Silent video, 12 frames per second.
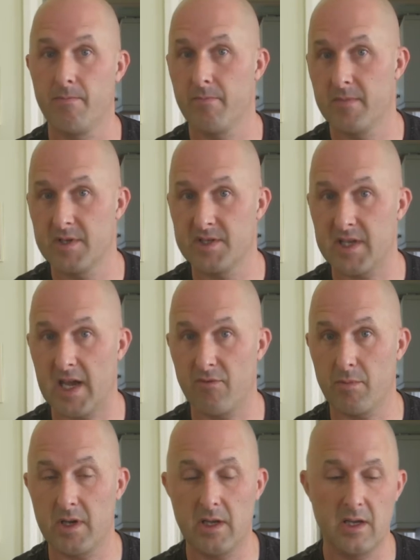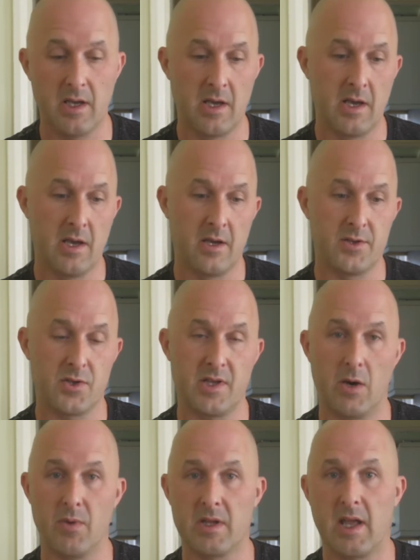ceremony. So
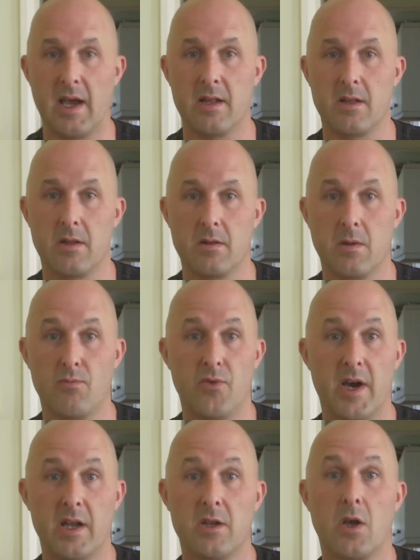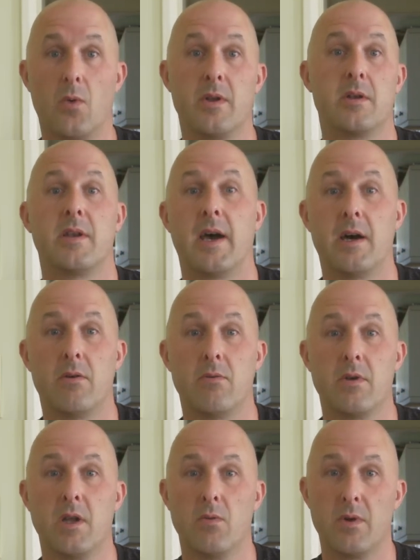that would get the bride going
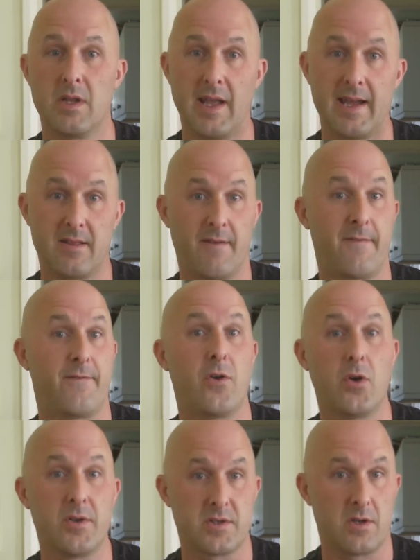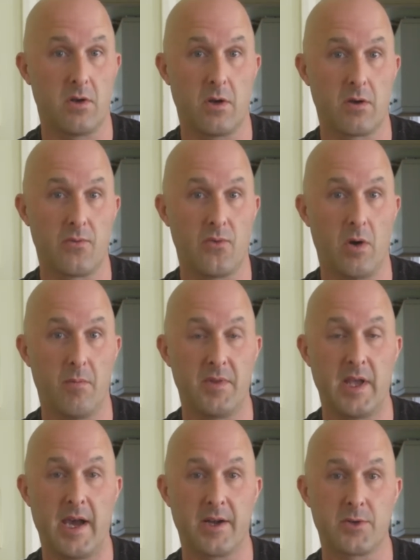down. It would get the first look from the
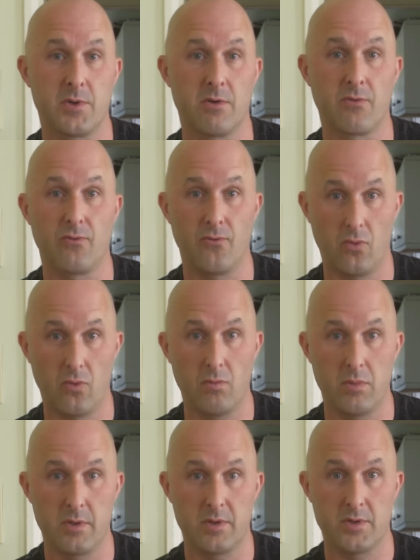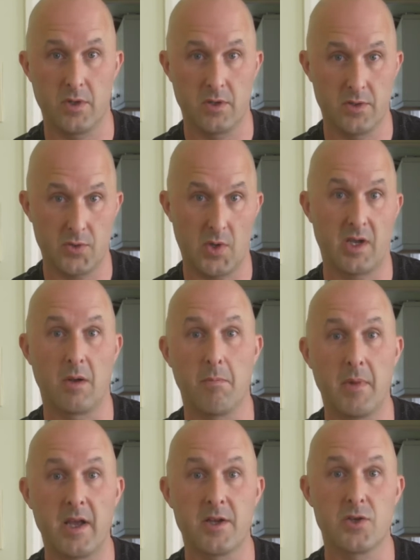actual groom, so I could
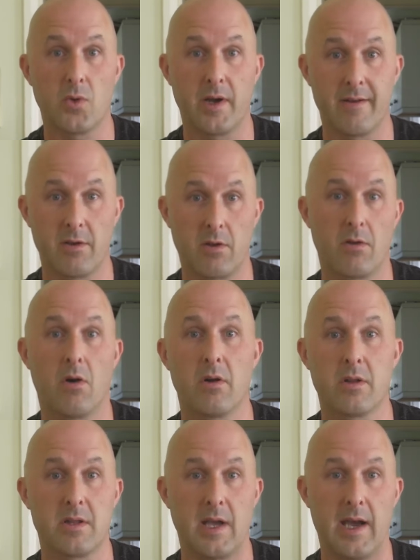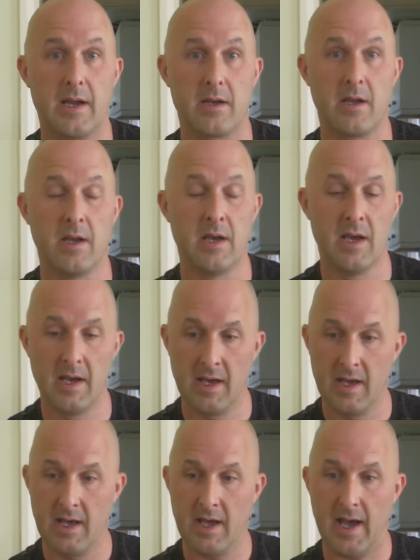make sure I got that.
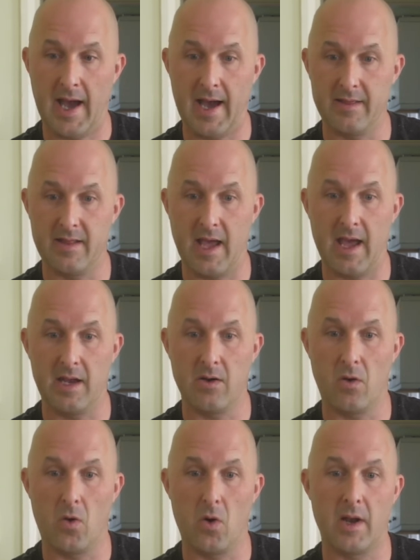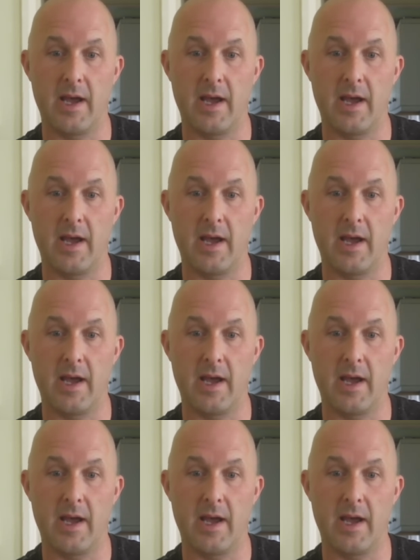And then all I